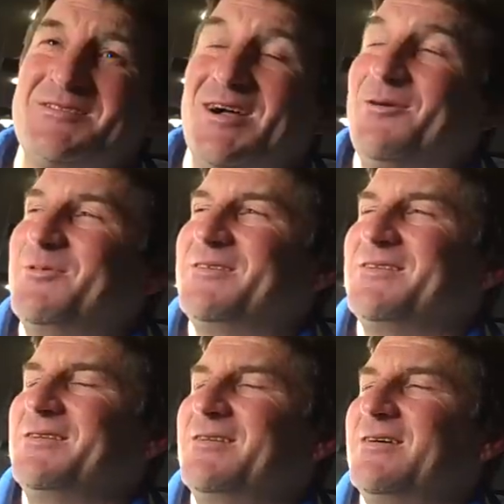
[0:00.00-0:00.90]
start with,
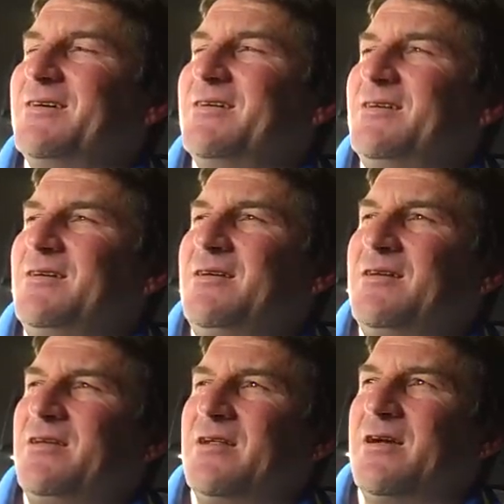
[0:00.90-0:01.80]
and
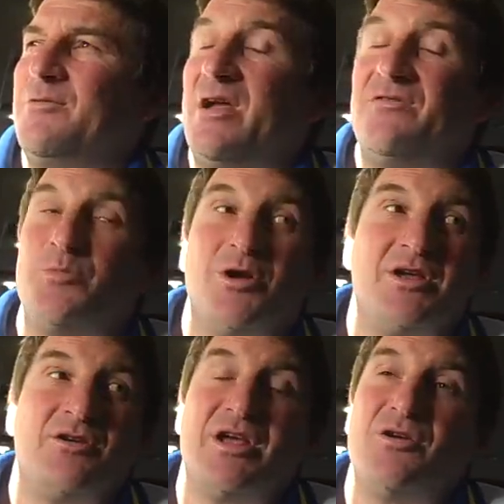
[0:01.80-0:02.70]
you know,
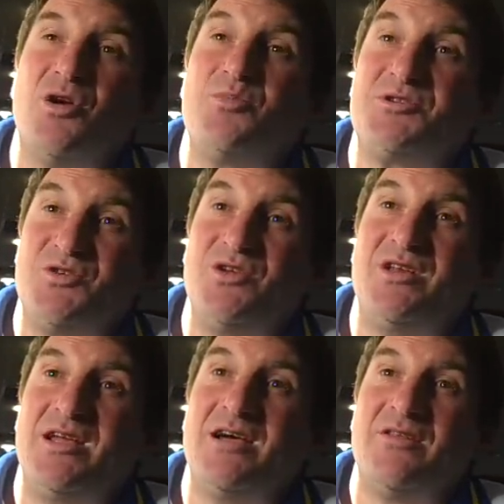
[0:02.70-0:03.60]
everybody will get an
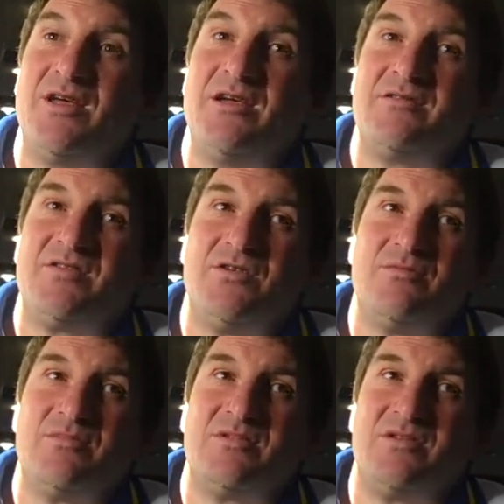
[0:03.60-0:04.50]
opportunity out there to
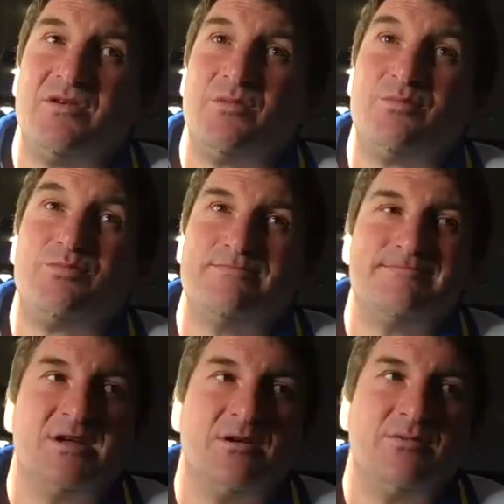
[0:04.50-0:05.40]

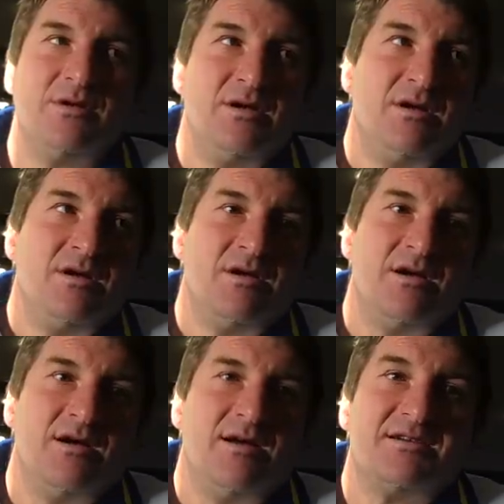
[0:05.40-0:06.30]
you
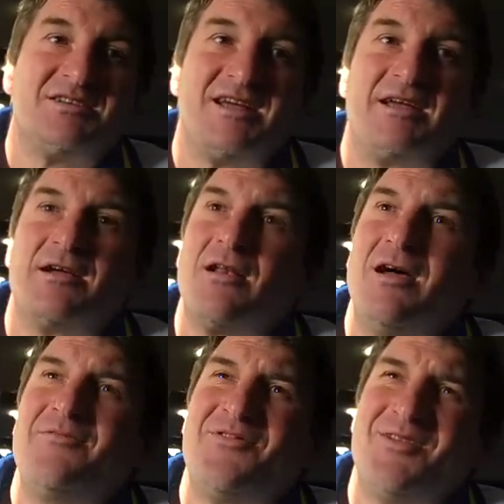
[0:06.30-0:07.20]
know, stake a
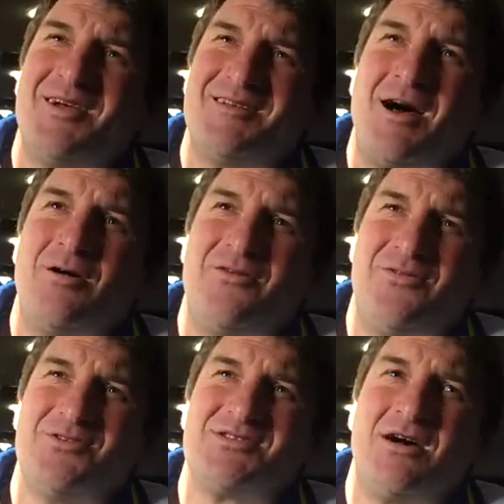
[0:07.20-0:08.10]
claim for that
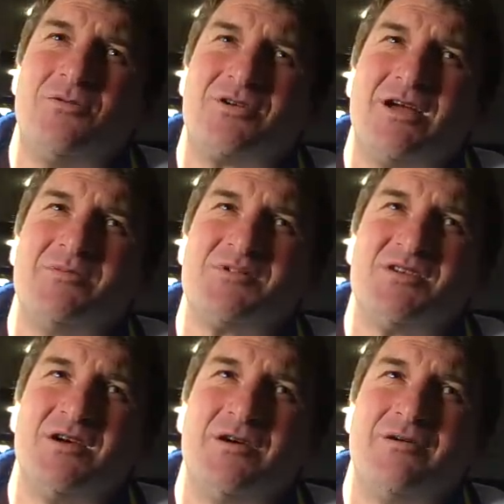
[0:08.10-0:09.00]
first whole game.
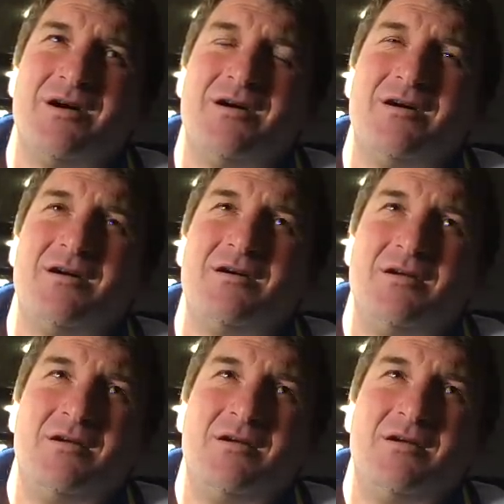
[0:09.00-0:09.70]
So